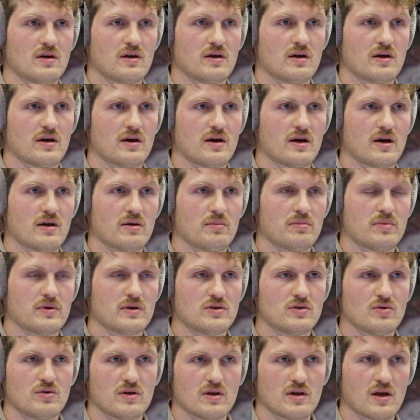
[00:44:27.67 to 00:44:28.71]

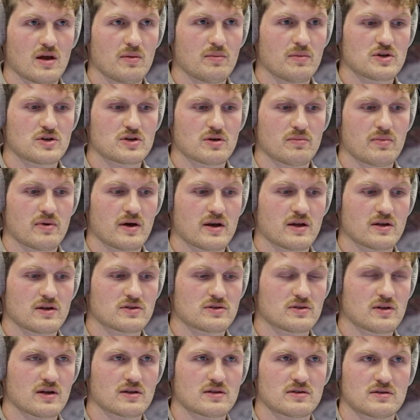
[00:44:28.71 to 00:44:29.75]
but doing image
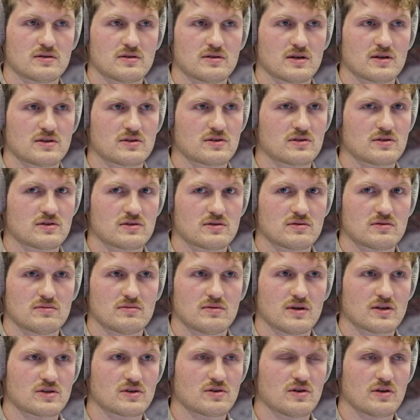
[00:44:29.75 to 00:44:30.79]
embeddings,
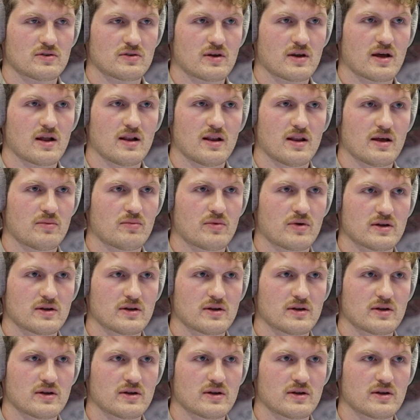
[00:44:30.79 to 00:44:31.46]
that's not an LLM, right?